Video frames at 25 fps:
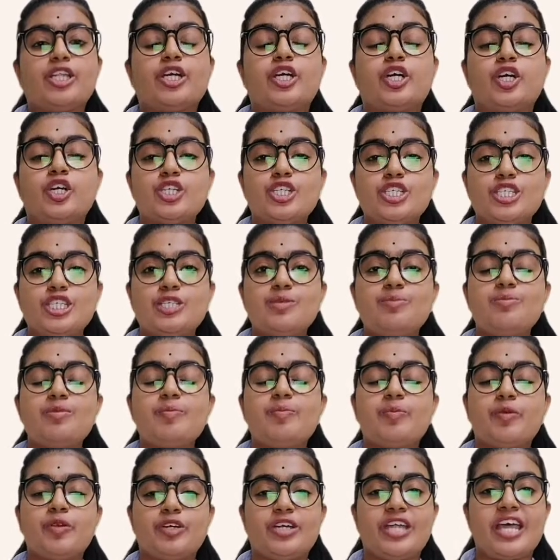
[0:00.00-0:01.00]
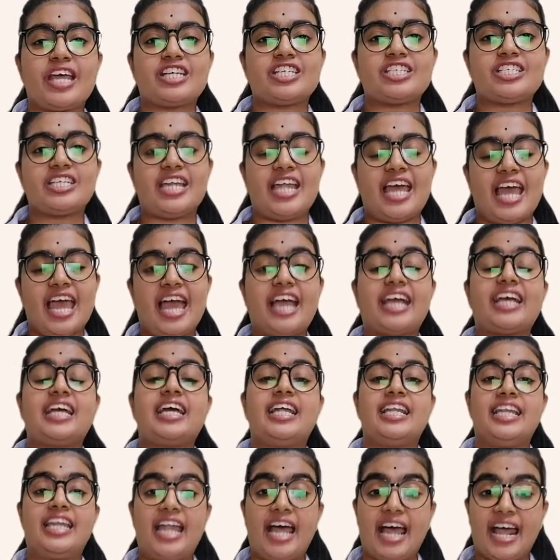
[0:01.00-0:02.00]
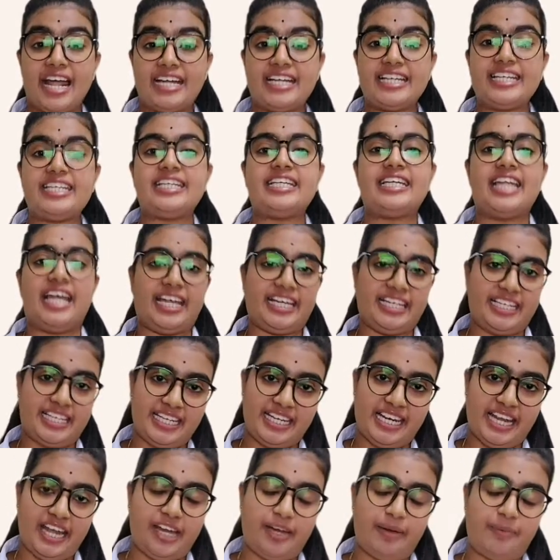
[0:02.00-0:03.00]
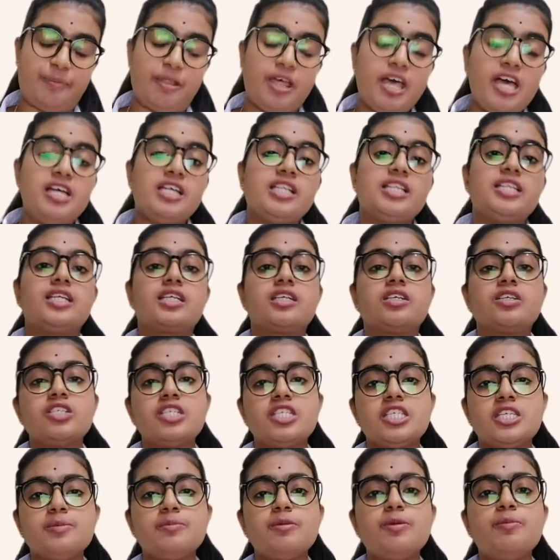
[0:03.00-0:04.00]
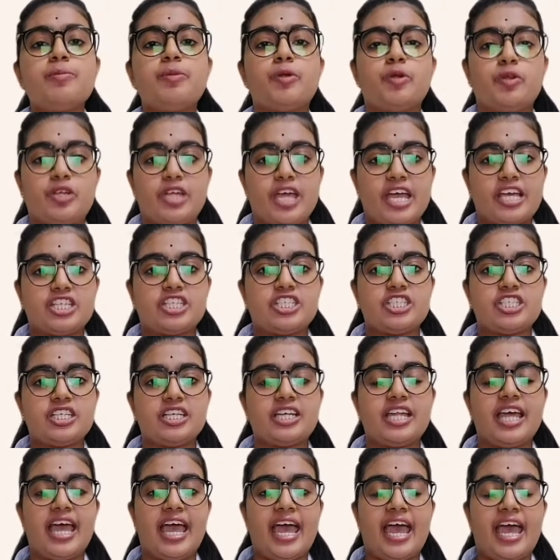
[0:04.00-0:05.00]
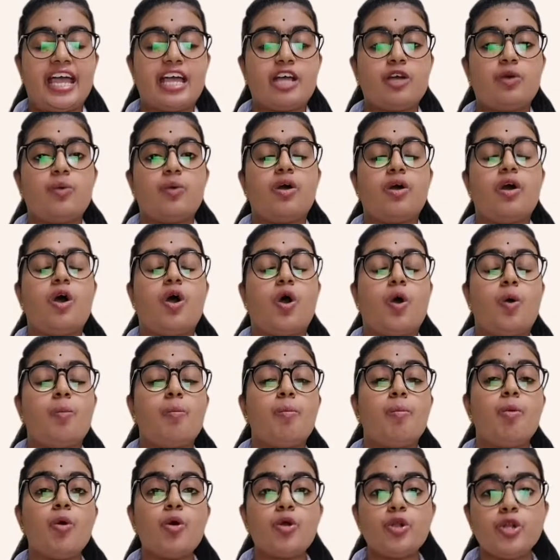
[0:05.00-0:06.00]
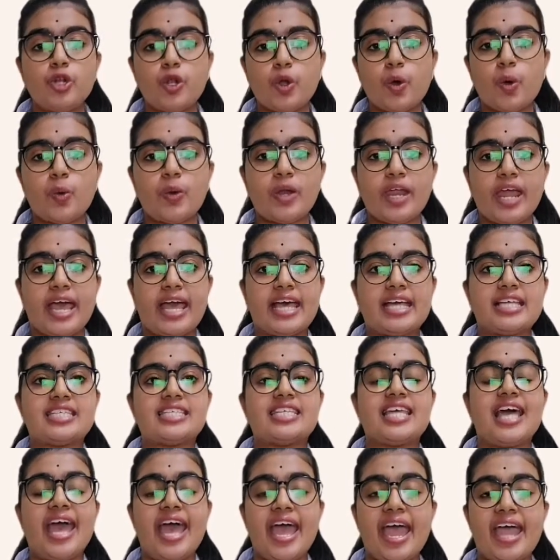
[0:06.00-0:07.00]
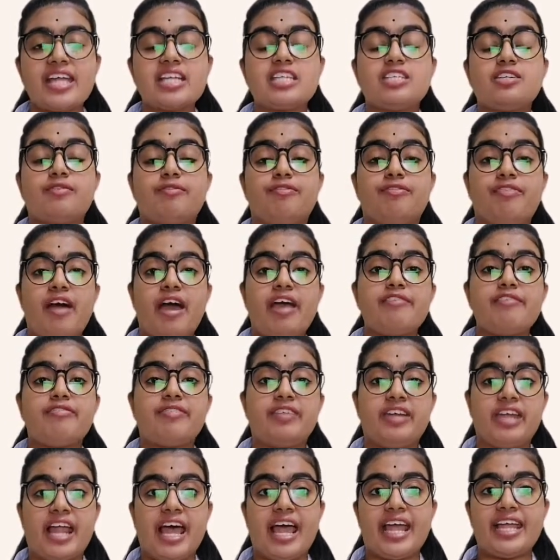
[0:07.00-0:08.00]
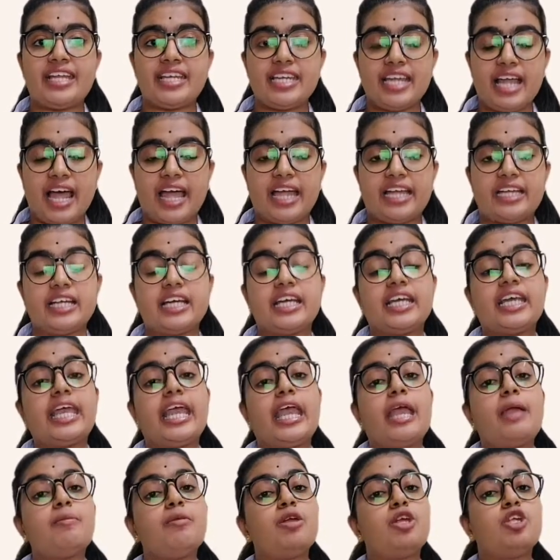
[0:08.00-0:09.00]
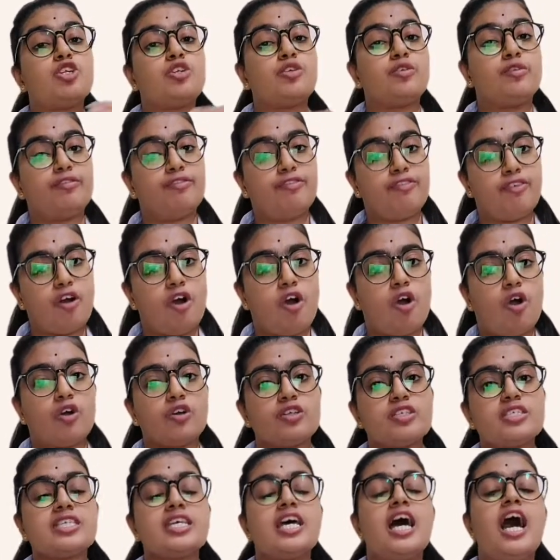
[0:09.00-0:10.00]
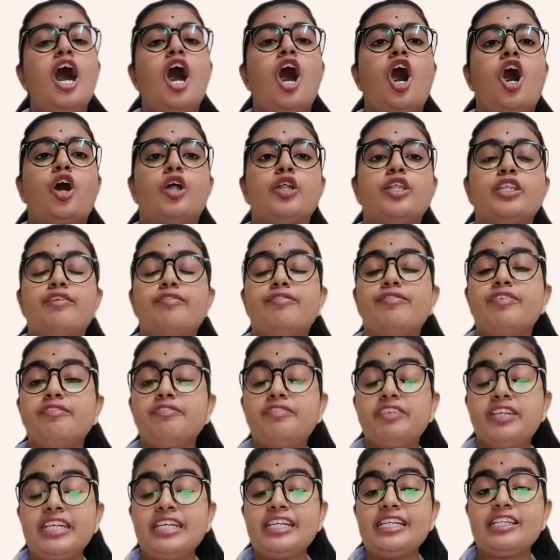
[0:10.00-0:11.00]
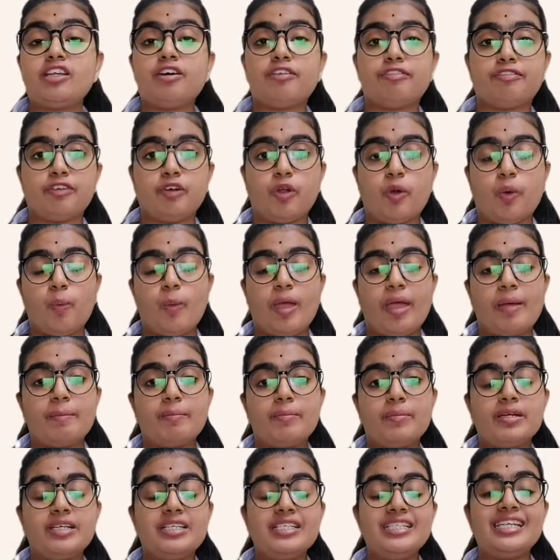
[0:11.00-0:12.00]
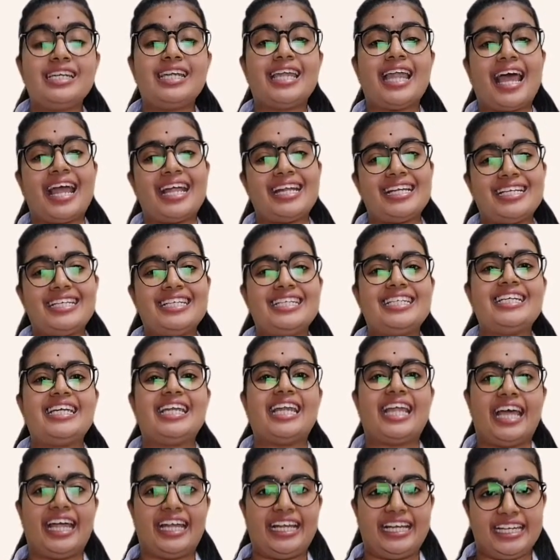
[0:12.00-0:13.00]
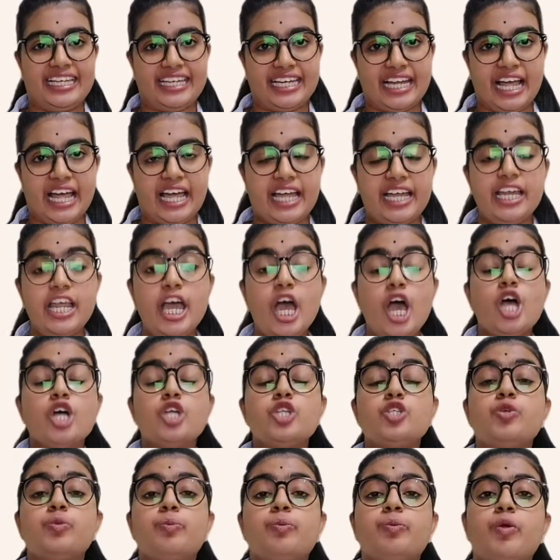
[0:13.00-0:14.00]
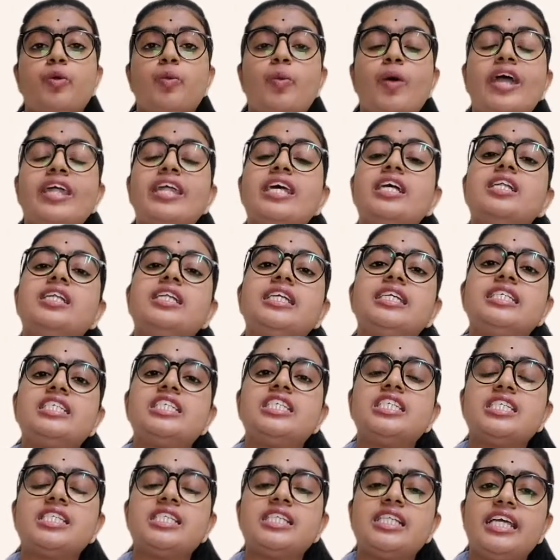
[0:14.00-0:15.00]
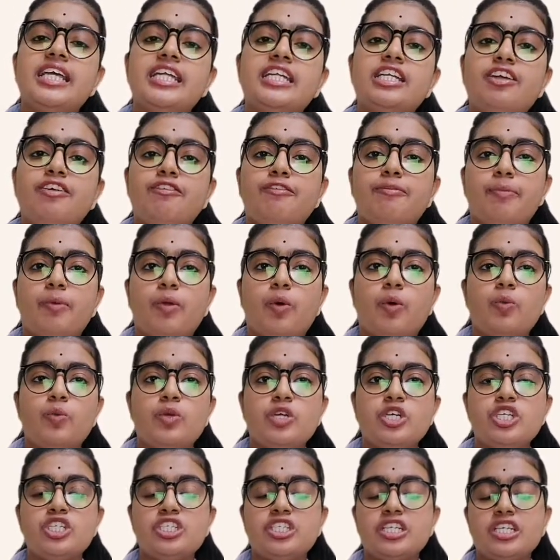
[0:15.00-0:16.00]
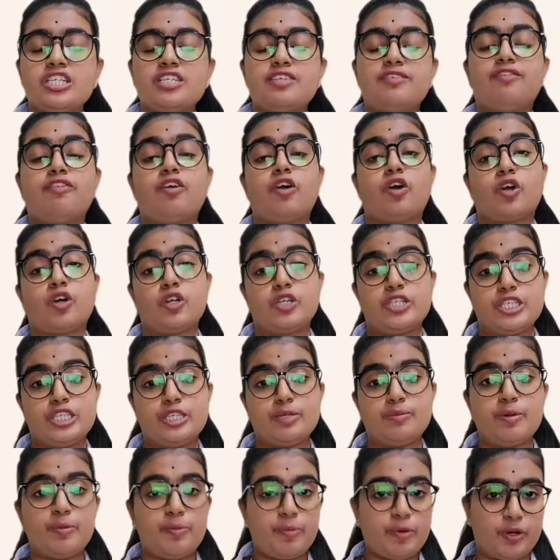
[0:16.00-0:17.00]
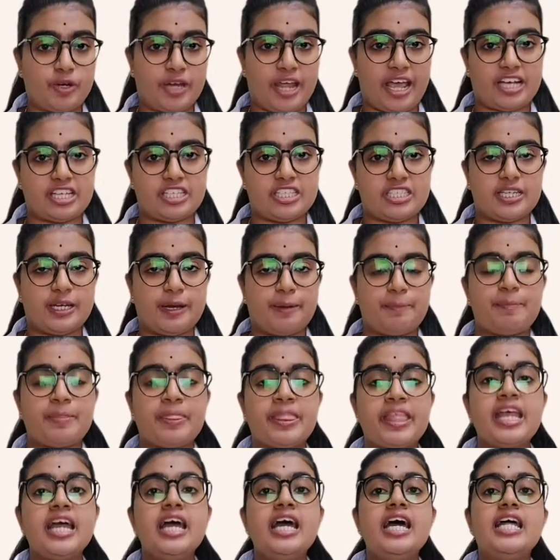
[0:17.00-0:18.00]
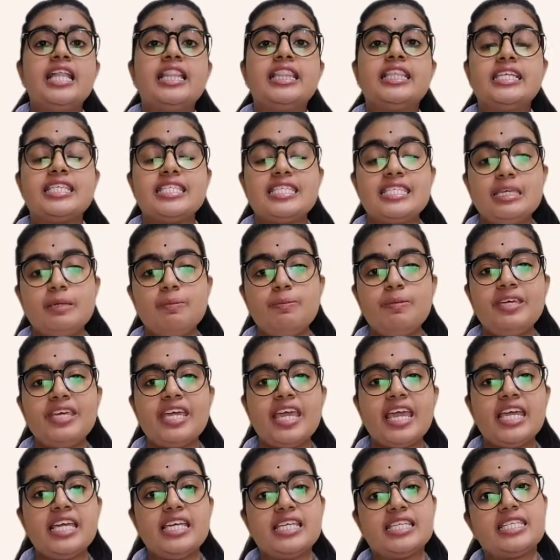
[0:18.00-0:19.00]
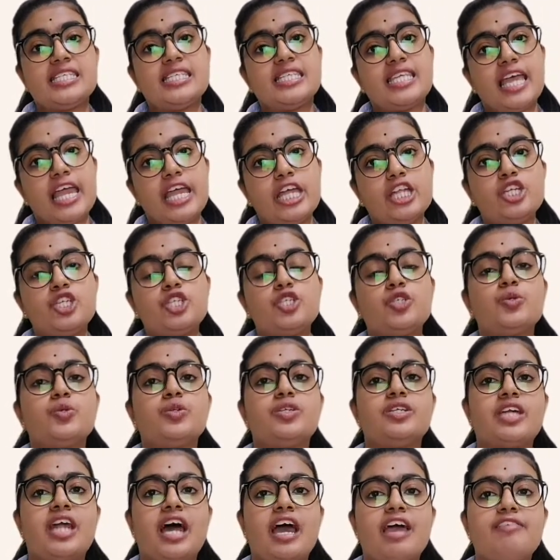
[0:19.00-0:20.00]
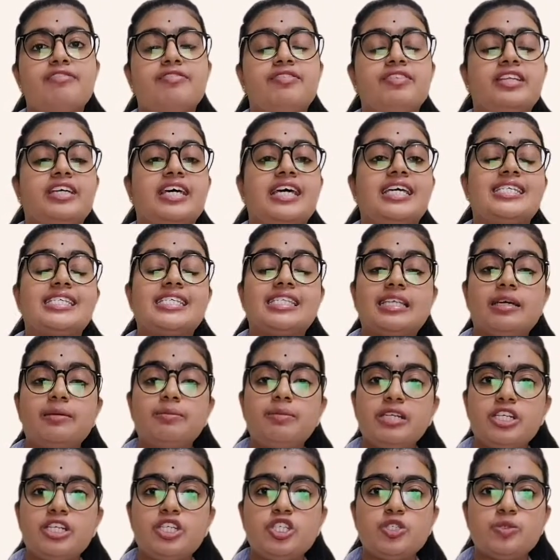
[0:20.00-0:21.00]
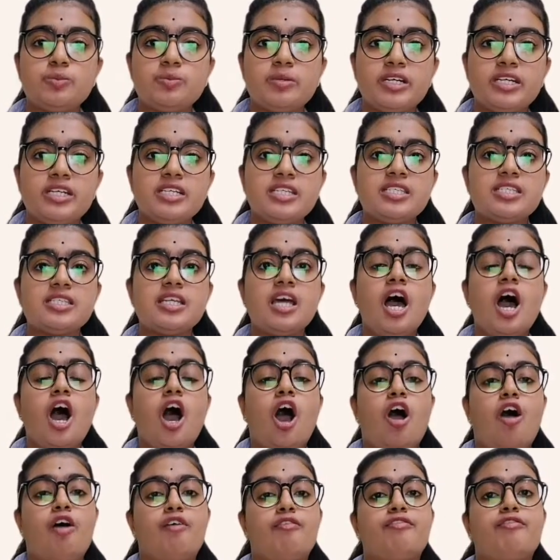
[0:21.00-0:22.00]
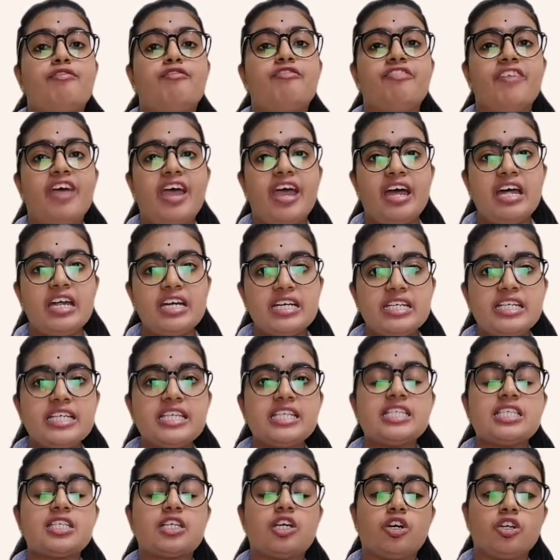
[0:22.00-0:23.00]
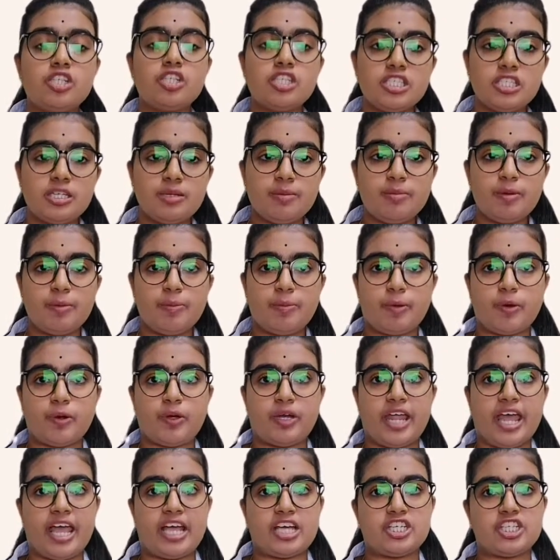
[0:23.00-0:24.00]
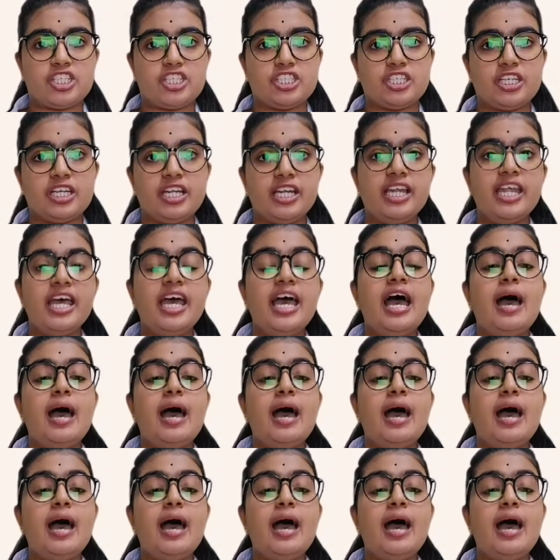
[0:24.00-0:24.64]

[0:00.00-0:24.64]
the Consumer Protection Act 1999. The Consumer Protection Act, or more known as Act 599, came into force on the 15th of November 1999 to provide legislative provisions for consumer protection. The CPA is said to drive the establishments of various consumer protection